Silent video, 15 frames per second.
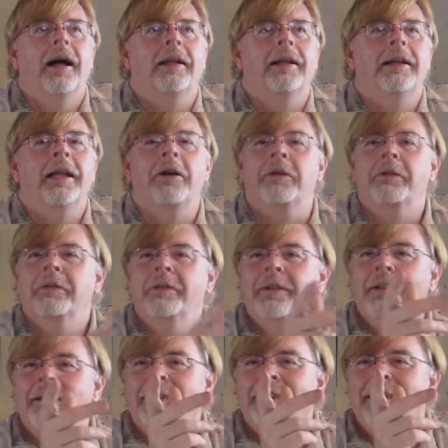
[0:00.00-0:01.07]
Now,
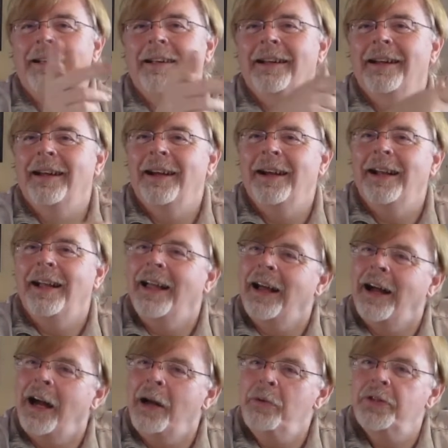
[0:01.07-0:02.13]

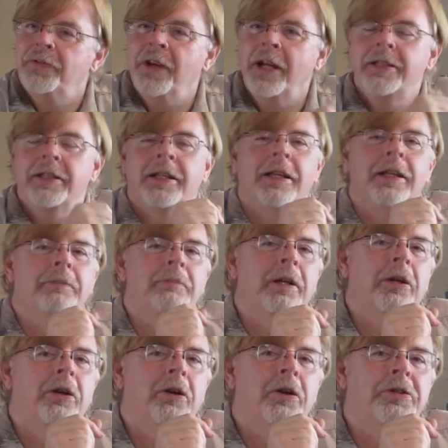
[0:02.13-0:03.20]
I was fascinated
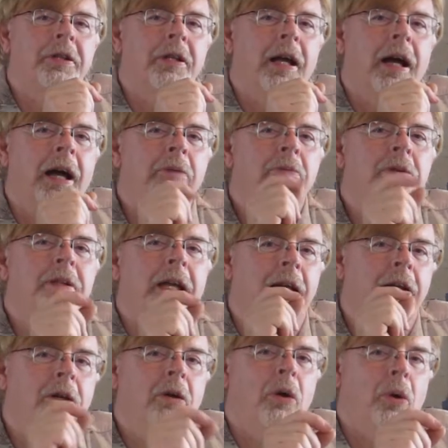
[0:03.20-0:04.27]
because I would
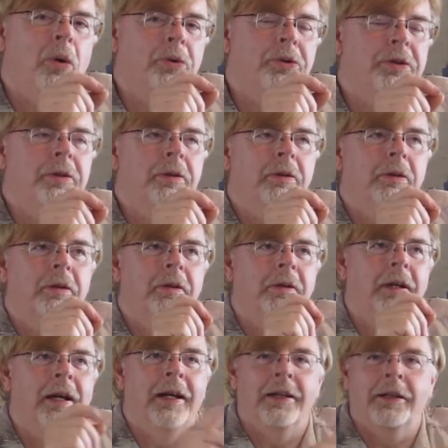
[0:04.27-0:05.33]
get calls
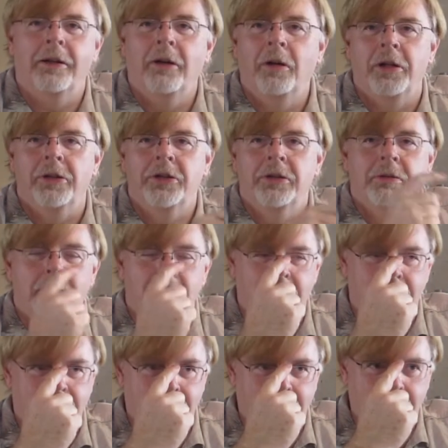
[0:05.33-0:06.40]
at the college
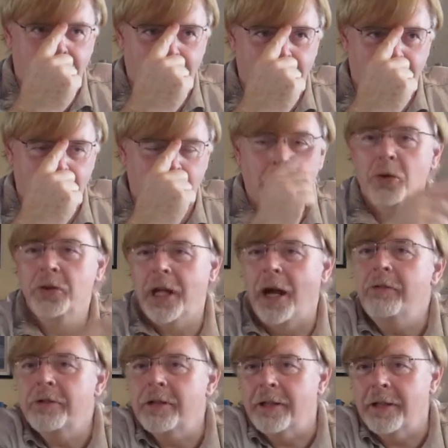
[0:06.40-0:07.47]
to go
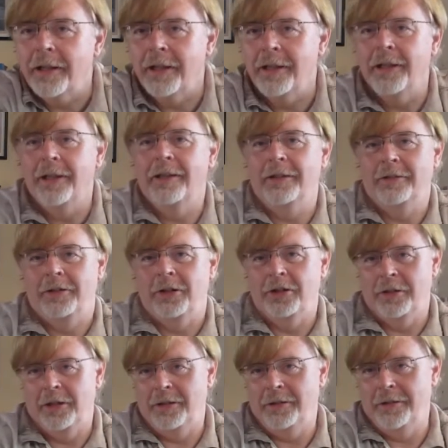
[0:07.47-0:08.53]
down to
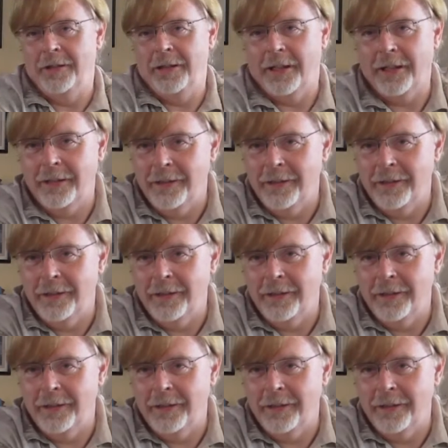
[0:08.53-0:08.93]
the